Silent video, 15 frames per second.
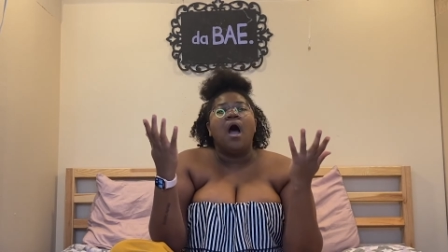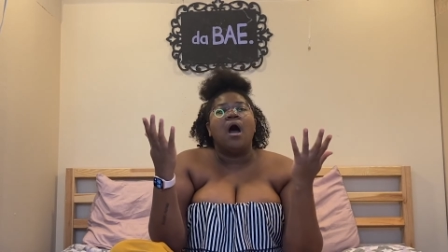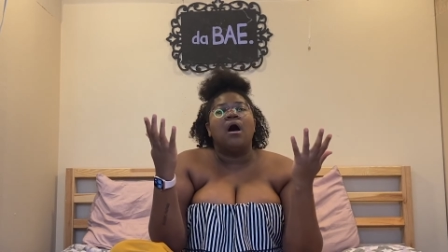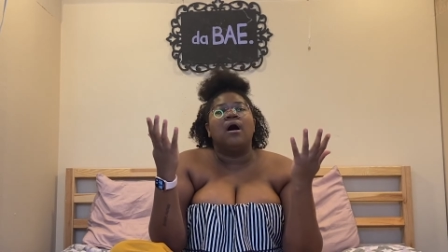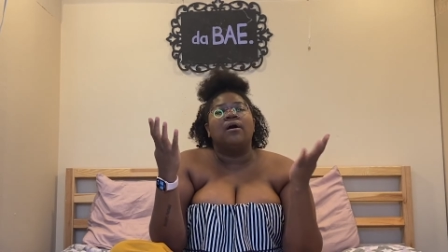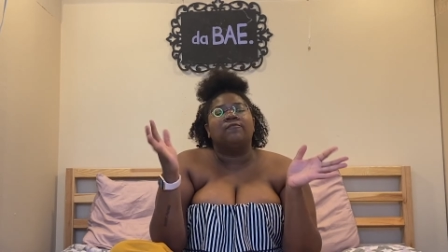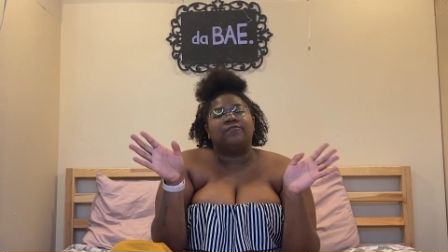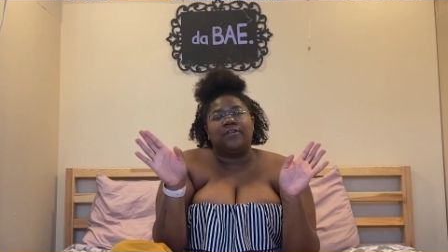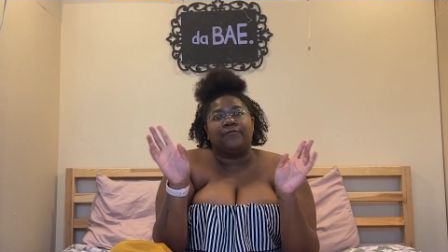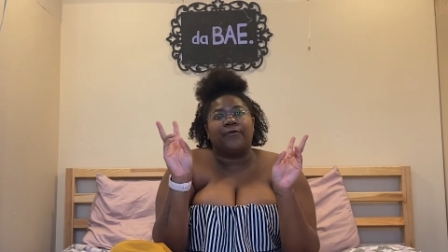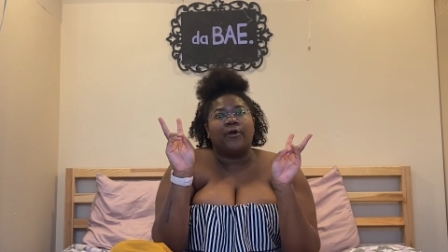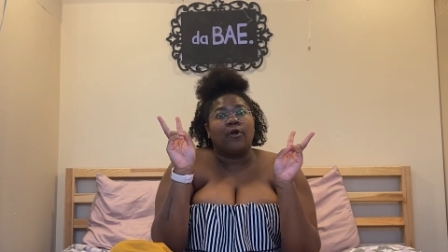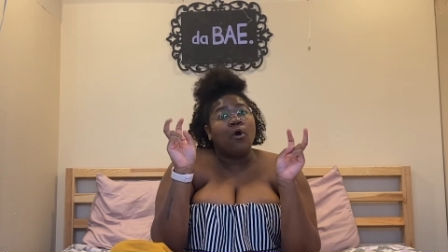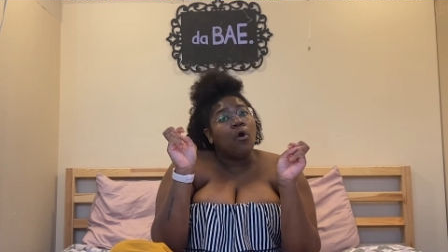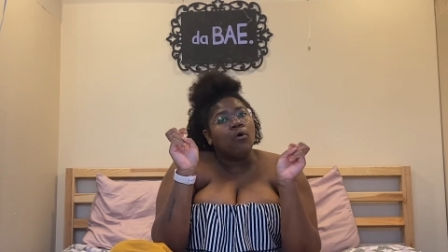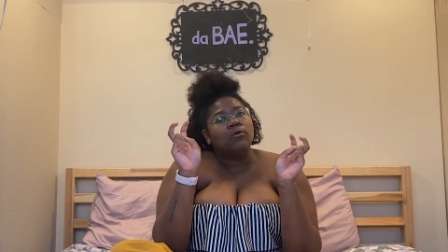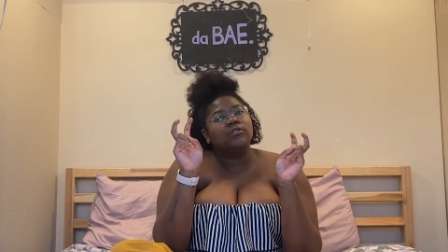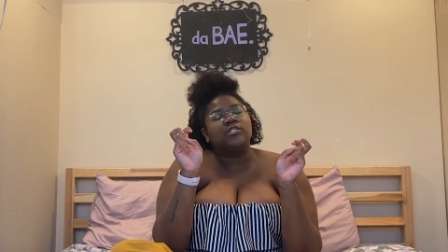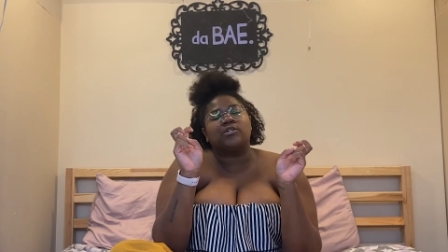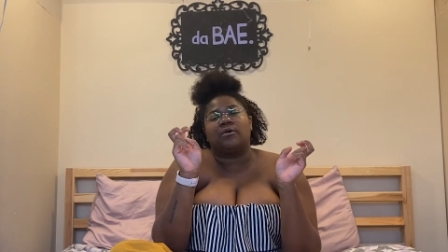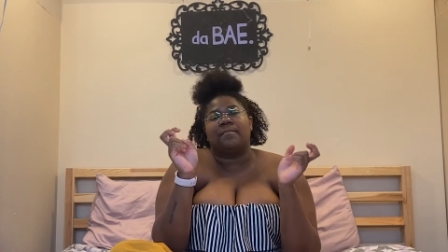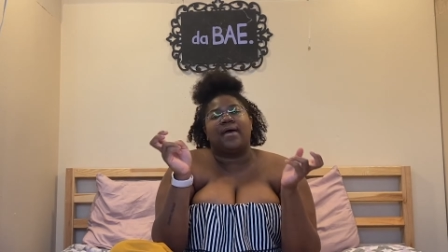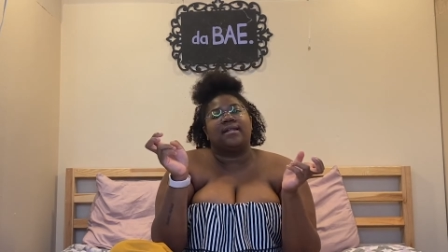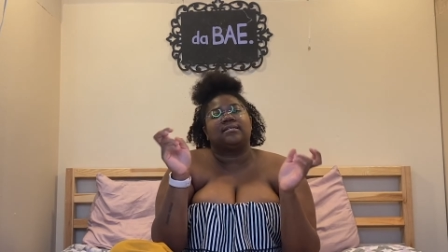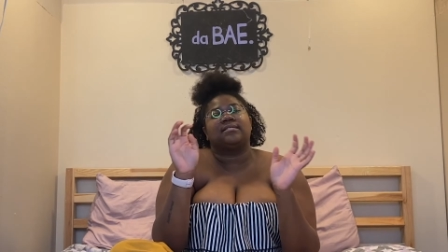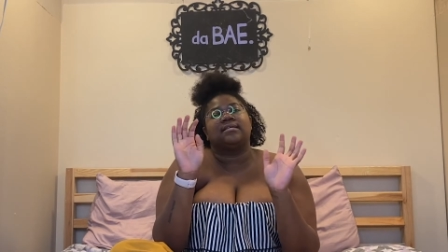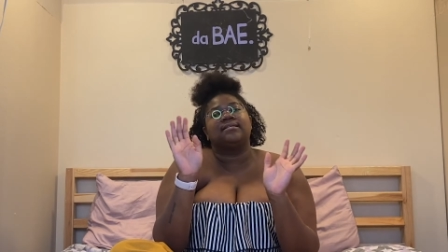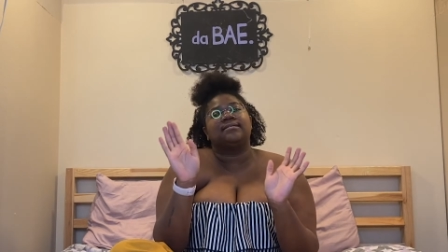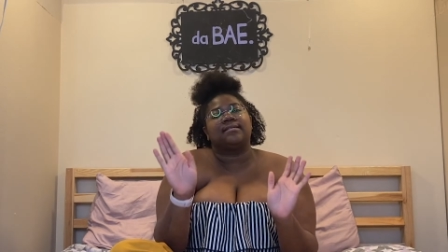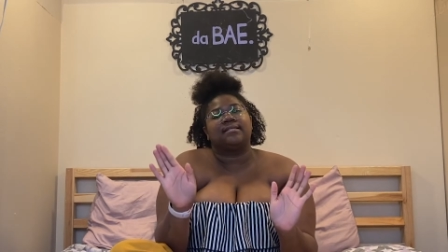of different cold sore
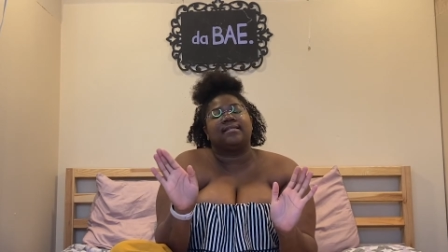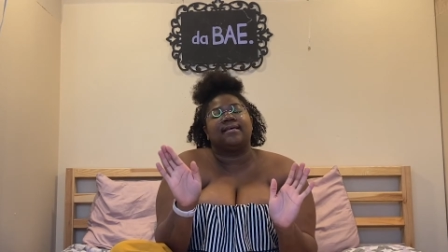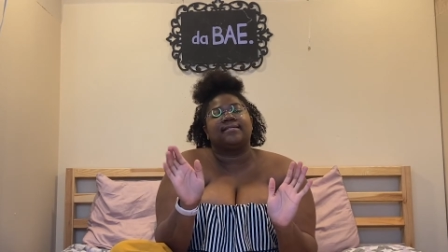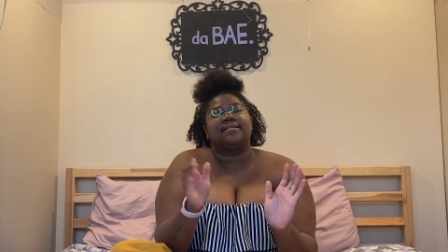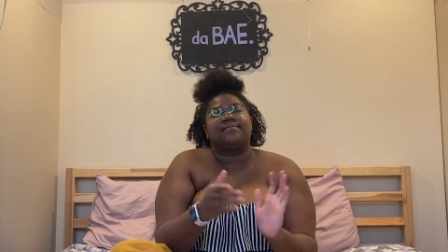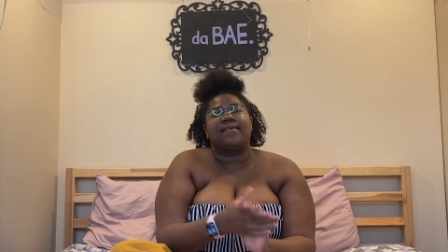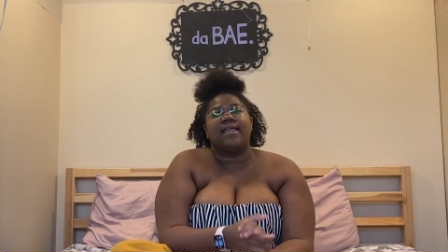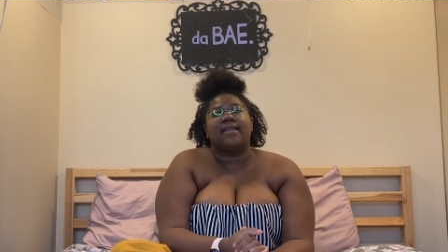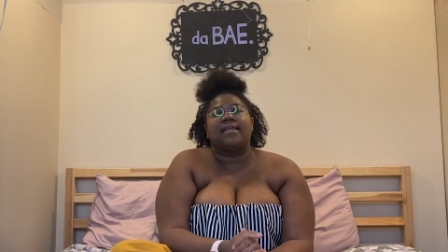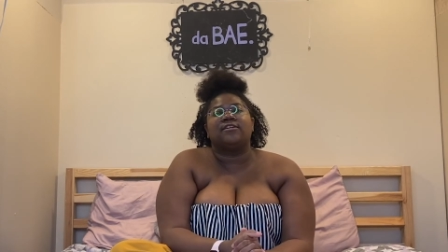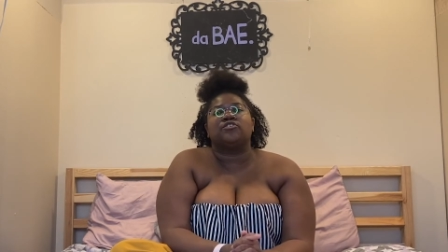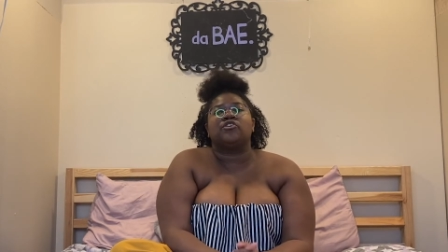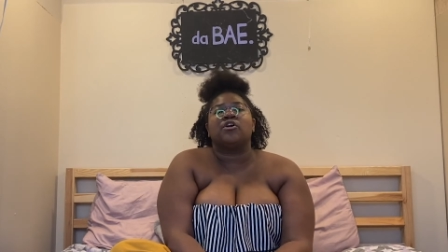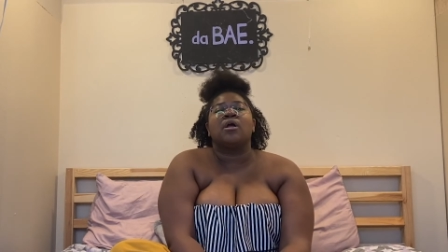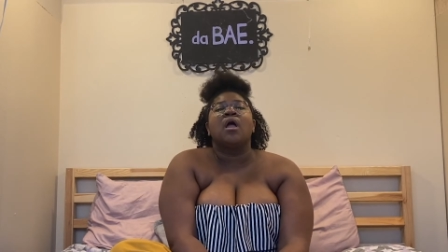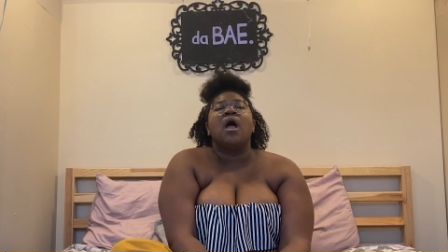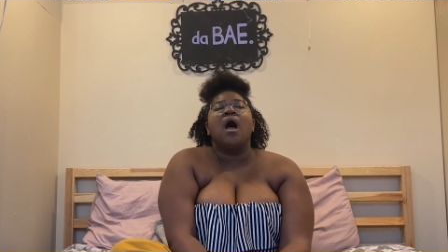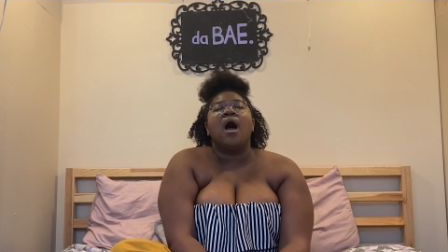medicines and things of that nature.